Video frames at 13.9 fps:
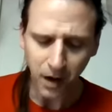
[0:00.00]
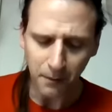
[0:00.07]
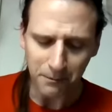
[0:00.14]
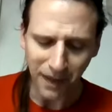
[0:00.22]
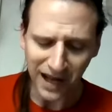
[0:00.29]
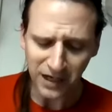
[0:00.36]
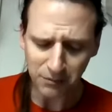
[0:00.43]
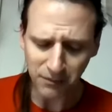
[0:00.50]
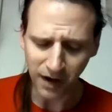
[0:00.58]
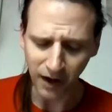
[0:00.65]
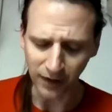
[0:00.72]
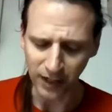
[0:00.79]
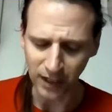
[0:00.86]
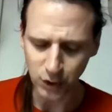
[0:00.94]
Maid
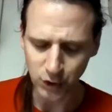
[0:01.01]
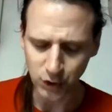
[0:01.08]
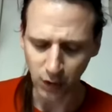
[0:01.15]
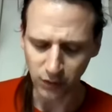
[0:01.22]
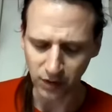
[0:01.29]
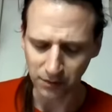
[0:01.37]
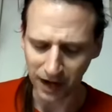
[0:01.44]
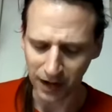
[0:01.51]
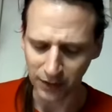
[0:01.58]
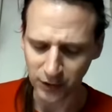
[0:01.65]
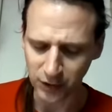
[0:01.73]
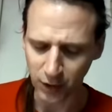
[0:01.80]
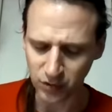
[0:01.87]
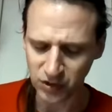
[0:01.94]
Marian showed them how
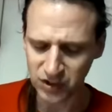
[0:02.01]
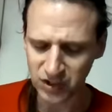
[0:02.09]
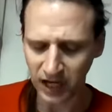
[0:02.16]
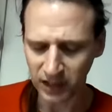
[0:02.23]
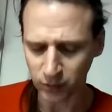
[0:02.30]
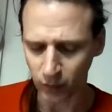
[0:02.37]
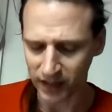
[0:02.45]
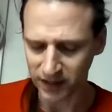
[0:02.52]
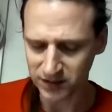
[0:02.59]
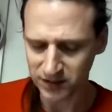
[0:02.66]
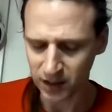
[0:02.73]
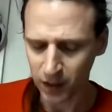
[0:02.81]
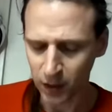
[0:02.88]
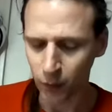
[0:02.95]
to go sideways,
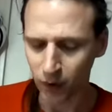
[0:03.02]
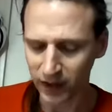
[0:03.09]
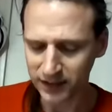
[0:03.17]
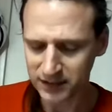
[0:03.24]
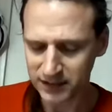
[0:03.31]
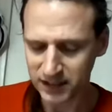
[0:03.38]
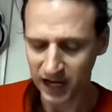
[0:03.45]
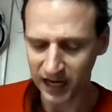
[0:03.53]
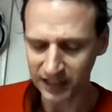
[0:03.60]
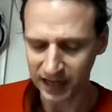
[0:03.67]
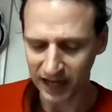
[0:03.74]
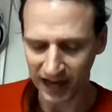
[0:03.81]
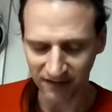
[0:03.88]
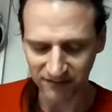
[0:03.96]
one
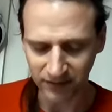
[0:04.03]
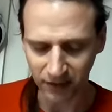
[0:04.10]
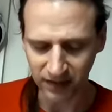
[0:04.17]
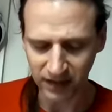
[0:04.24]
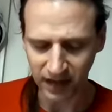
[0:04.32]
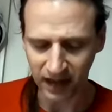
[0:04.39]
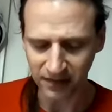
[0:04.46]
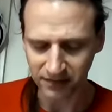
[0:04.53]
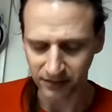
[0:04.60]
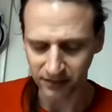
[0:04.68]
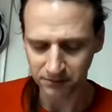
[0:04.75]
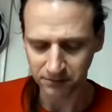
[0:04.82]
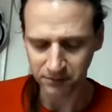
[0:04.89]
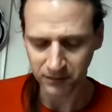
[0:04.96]
side after the other,
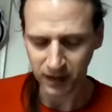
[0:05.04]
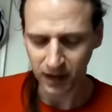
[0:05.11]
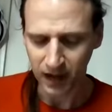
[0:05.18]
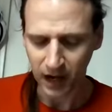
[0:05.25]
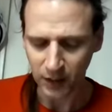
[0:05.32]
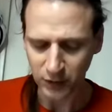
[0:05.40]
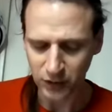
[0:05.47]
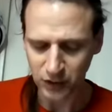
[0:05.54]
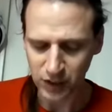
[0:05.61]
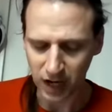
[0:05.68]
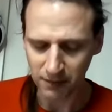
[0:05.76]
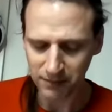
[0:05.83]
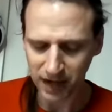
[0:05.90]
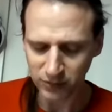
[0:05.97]
how to
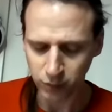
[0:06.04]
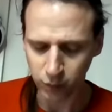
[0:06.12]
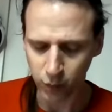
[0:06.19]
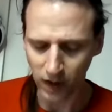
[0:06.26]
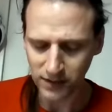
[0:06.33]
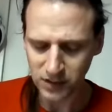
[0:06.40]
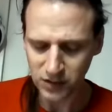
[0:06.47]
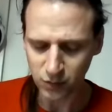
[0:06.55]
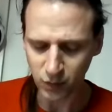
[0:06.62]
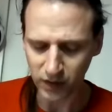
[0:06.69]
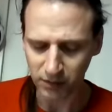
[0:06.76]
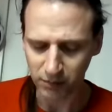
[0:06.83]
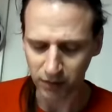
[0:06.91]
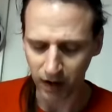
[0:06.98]
stop at once
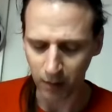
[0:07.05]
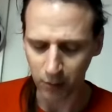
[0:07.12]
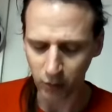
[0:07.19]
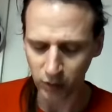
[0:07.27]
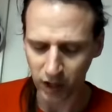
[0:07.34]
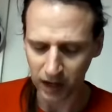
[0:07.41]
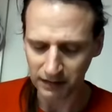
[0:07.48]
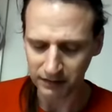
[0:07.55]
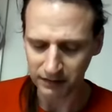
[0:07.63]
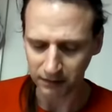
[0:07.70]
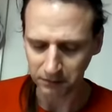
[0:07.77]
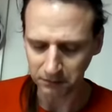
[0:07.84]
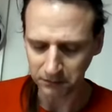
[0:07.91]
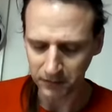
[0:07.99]
when a bramble caught
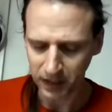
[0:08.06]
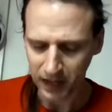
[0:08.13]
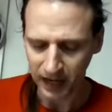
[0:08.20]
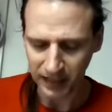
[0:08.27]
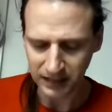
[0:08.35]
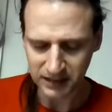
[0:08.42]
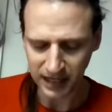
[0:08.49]
them and